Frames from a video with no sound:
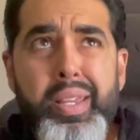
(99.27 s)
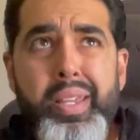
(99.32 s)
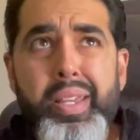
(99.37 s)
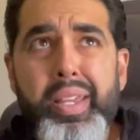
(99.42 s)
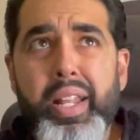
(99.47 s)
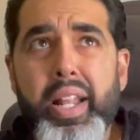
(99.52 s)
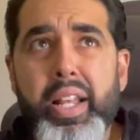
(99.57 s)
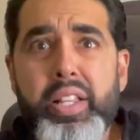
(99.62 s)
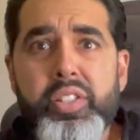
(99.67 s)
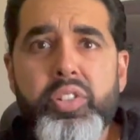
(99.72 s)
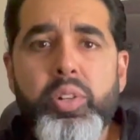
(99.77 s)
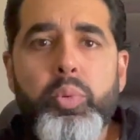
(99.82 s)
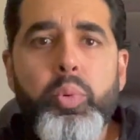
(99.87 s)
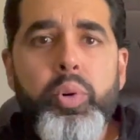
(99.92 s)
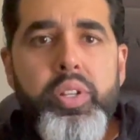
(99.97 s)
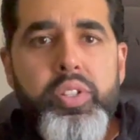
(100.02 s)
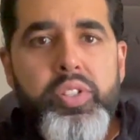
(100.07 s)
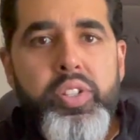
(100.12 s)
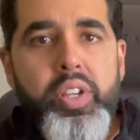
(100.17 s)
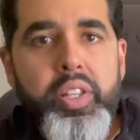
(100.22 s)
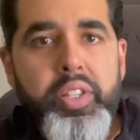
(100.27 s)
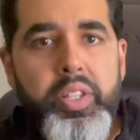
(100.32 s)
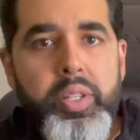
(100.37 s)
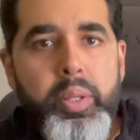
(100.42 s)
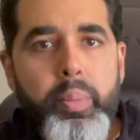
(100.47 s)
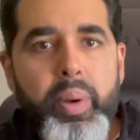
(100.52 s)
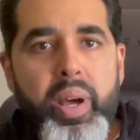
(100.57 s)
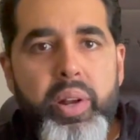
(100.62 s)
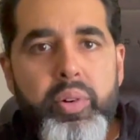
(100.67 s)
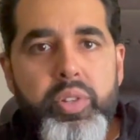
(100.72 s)
And I still want to say I think the
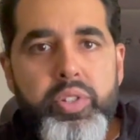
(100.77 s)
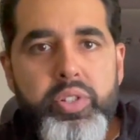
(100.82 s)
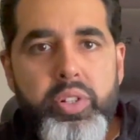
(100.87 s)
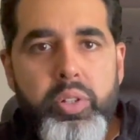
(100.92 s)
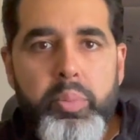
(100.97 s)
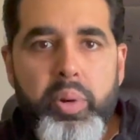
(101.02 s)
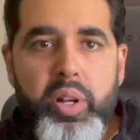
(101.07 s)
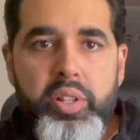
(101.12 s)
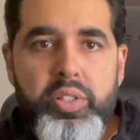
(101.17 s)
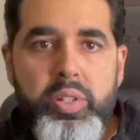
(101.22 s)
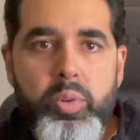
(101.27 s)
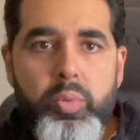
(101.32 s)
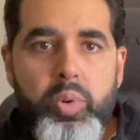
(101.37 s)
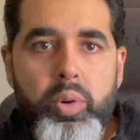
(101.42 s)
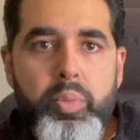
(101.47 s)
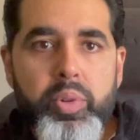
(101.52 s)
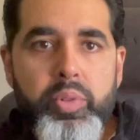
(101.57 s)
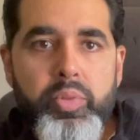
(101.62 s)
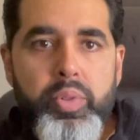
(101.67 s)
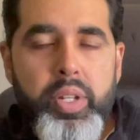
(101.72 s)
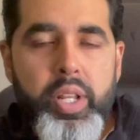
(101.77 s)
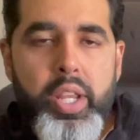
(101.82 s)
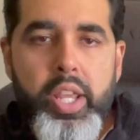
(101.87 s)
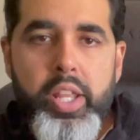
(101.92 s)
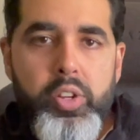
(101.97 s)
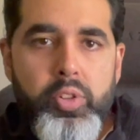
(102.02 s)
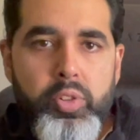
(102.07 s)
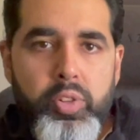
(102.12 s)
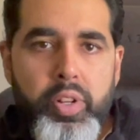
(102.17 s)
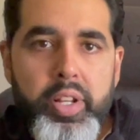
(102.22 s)
battery is still about somewhere between
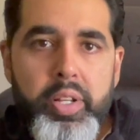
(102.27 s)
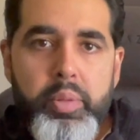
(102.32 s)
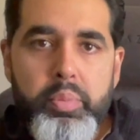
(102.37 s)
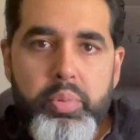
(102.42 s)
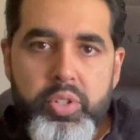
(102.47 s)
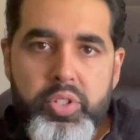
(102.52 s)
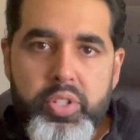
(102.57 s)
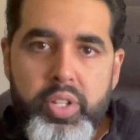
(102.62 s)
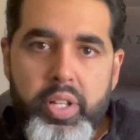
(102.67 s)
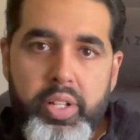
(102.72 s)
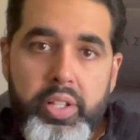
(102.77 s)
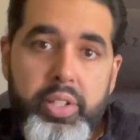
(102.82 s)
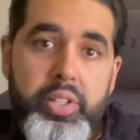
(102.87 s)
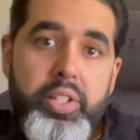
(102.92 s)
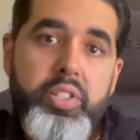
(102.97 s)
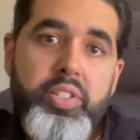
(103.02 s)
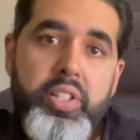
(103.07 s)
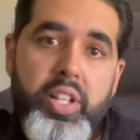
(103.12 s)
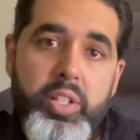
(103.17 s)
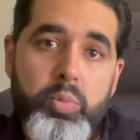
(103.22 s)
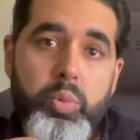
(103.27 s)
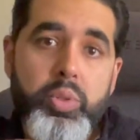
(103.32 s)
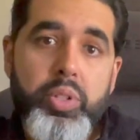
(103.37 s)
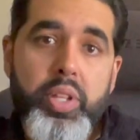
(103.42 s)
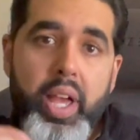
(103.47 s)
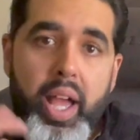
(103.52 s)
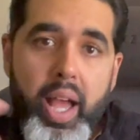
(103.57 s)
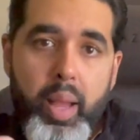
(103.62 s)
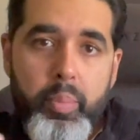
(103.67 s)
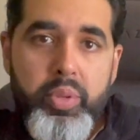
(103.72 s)
80 to 90%. At least that's what
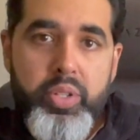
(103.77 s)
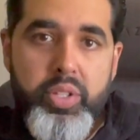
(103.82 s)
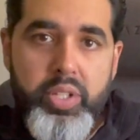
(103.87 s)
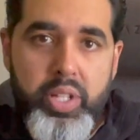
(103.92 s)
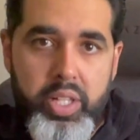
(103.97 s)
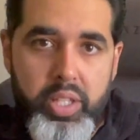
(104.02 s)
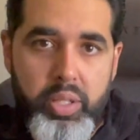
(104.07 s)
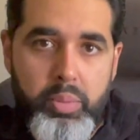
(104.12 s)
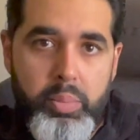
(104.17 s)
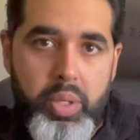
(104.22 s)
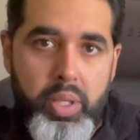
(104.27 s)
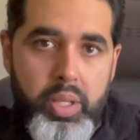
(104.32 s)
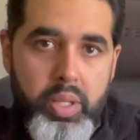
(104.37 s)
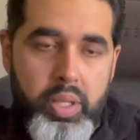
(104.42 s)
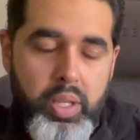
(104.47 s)
the app is telling me.